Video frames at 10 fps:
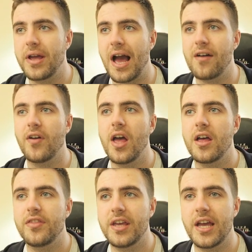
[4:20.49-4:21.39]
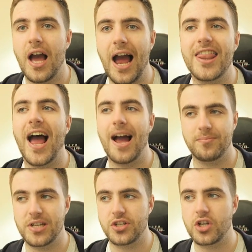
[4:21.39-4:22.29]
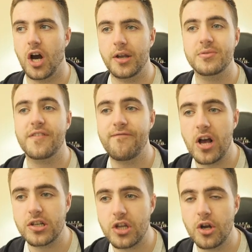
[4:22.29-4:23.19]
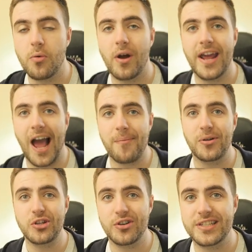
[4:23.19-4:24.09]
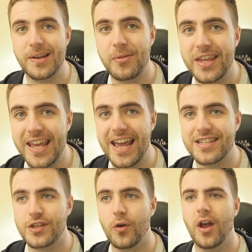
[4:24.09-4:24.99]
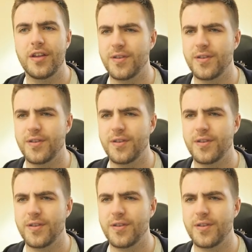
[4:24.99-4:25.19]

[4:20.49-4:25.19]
we have the Hamsic card. It was a first owner one, it happened during Team of the Year, so